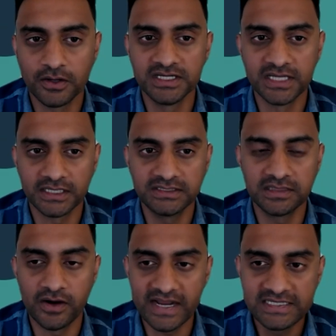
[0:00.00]
they're conducting
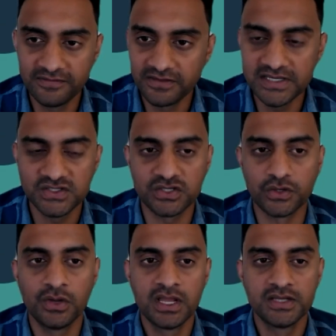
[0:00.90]
their activities.
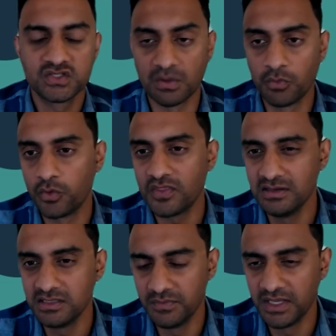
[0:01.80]
So someone with
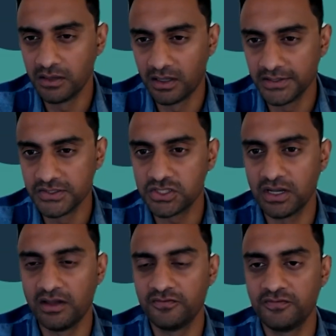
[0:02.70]
intimate knowledge
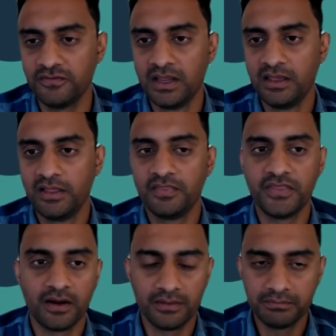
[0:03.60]
of
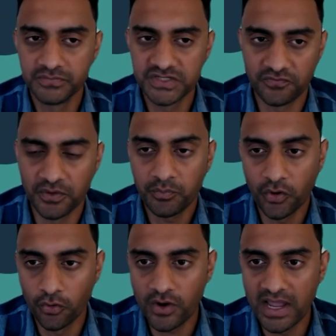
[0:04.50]
their different
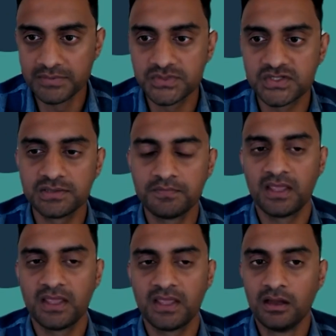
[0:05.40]
programs.
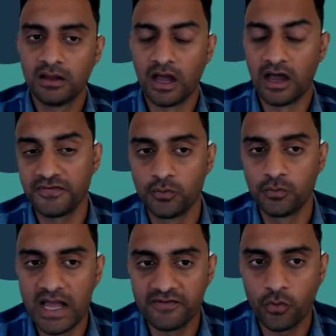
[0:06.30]
Often
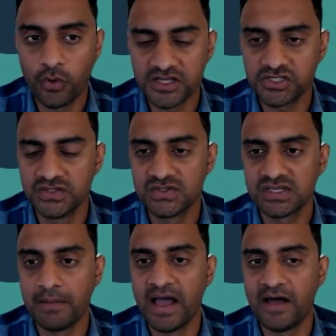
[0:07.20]
we'll have
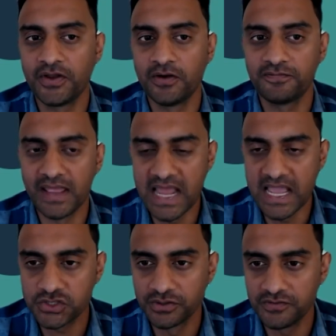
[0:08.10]
questions about their
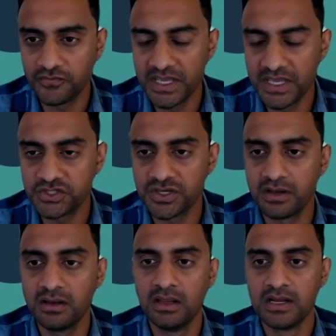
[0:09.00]
financial
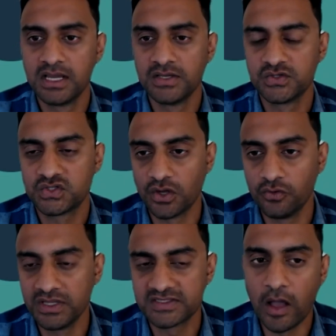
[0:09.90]
information.
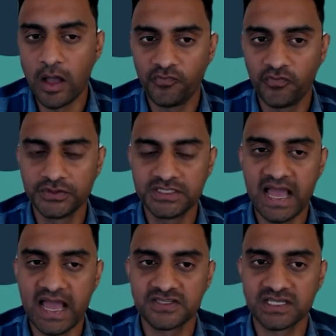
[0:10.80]
So it's helpful to
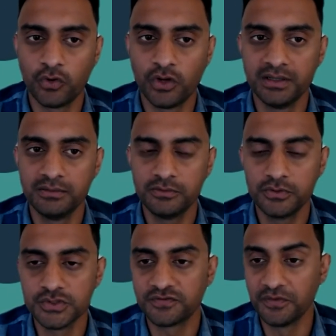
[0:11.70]
have someone
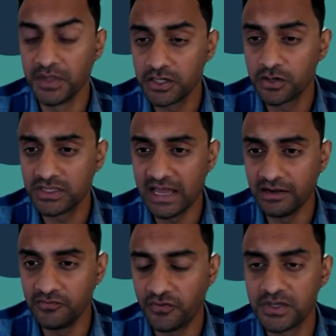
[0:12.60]
who's familiar with that
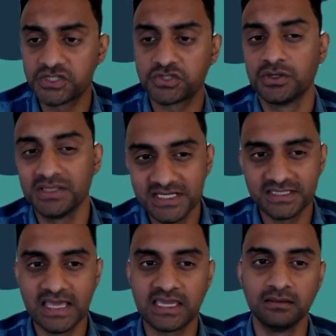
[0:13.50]
information, or at
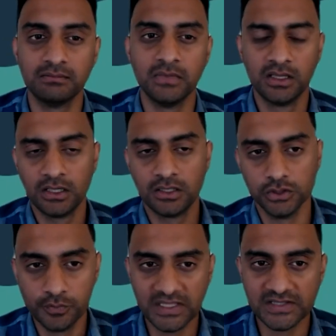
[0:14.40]
least they can
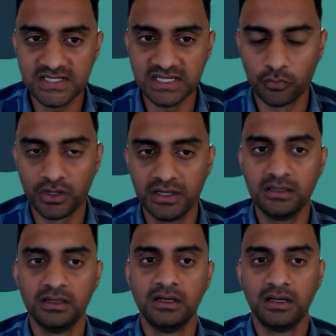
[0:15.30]
loop in
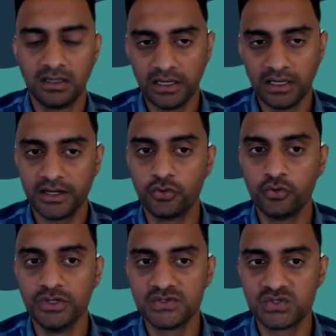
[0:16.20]
someone uh,
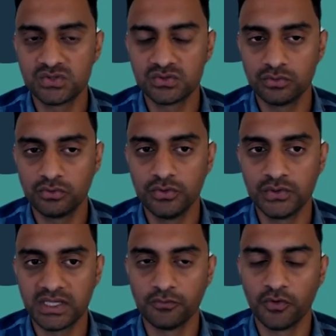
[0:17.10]
who is
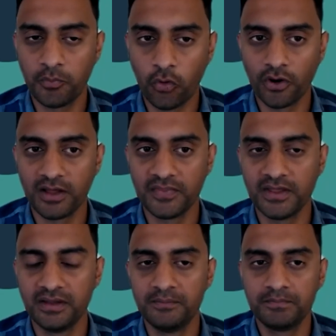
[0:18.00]
who can report on
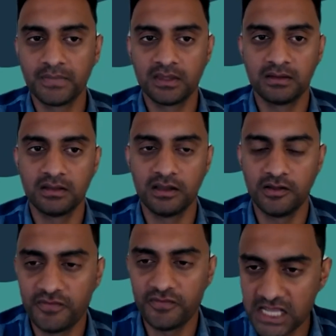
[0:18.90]
the
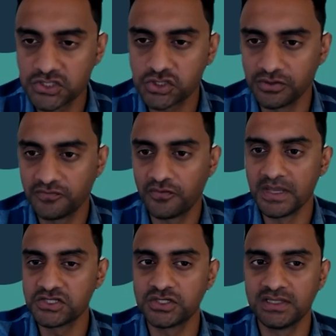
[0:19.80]
uh, financial
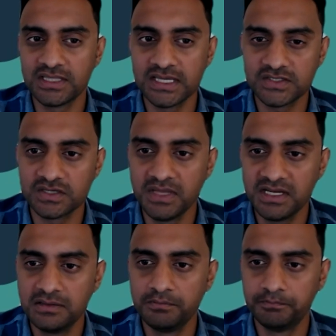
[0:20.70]
information that they
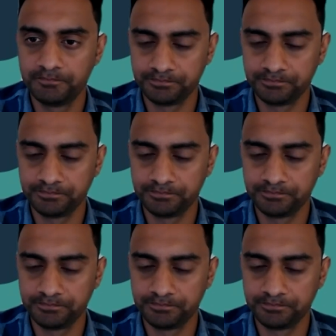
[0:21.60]
submitted.